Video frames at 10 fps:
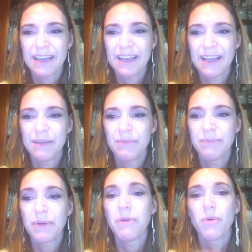and
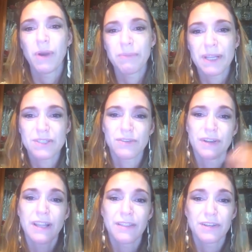promote one place over
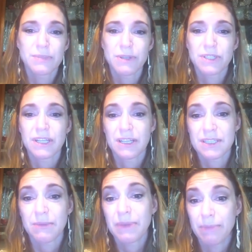another, especially because
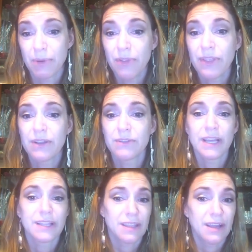some people, they don't
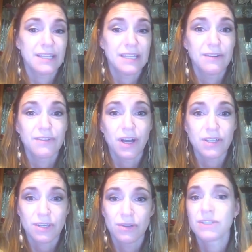like the idea of
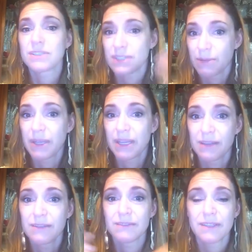Costco because it's a big
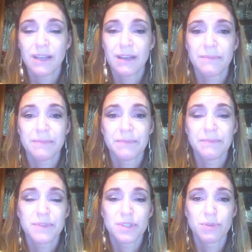
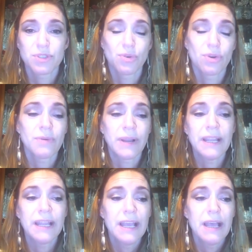superstore,
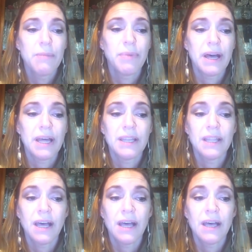right? But
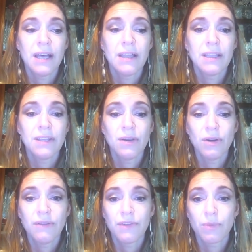
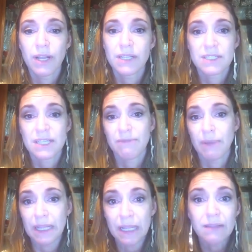if you're wanting to save
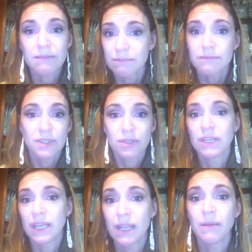money, you
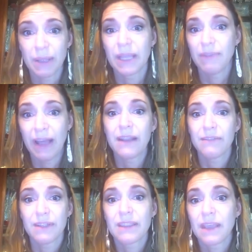can get a big vat
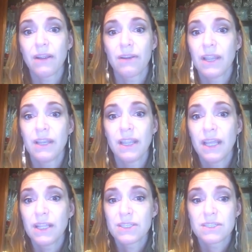of it there, and
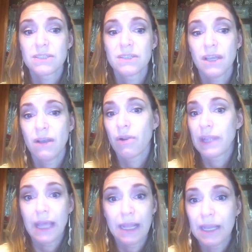it's
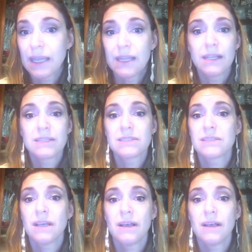organic, and it's